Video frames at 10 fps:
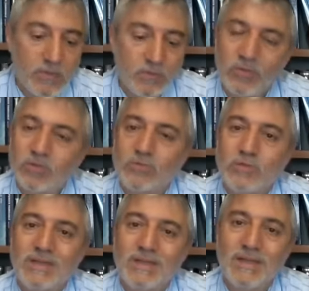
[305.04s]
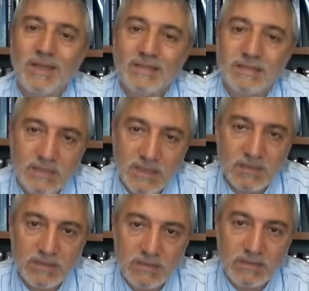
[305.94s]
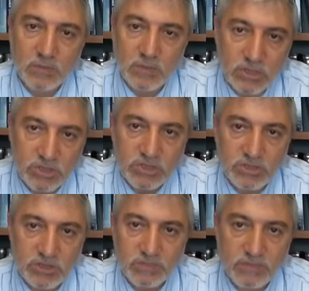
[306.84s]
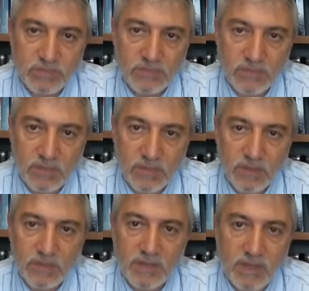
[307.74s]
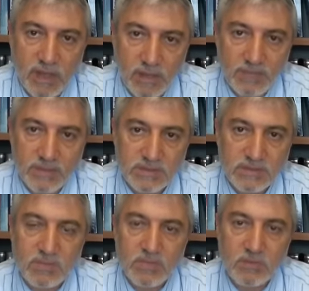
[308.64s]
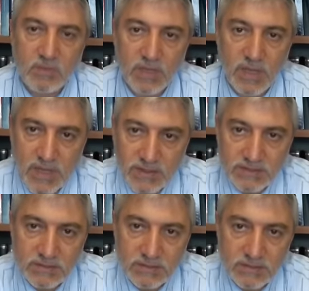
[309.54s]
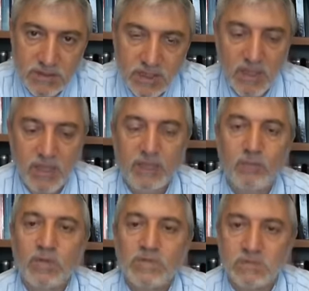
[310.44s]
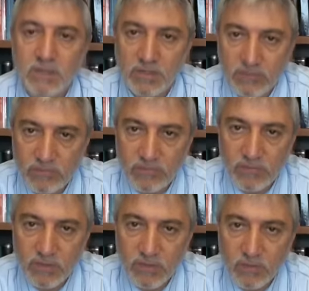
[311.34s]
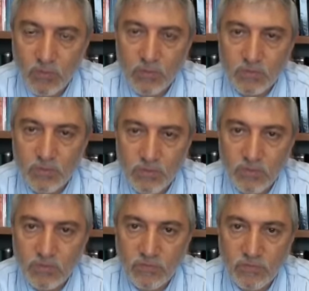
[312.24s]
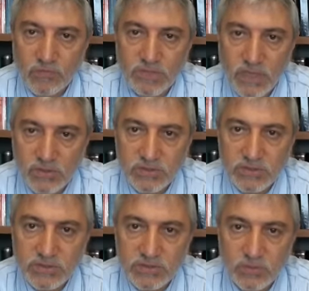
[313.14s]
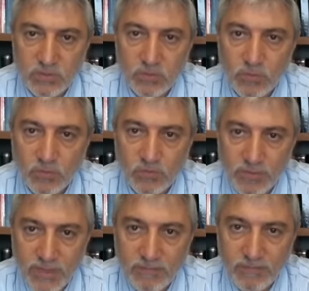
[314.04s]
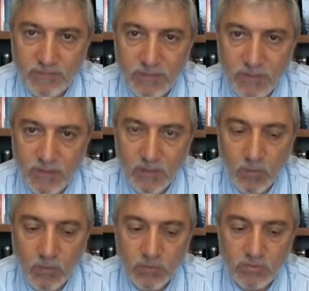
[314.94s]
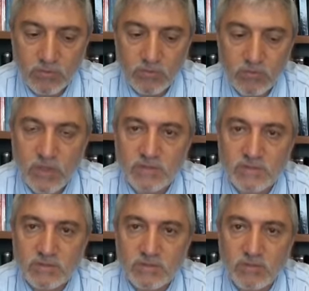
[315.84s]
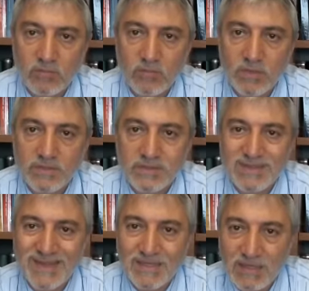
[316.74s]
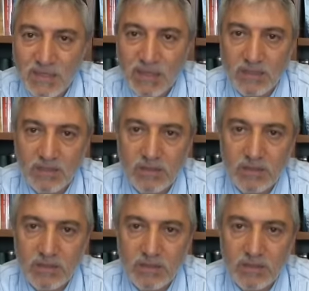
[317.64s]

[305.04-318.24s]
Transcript: But we don't really understand this relationship that happens between us and what is above. What do we do for those energies? What do we do to them? What do they do to us? What is the idea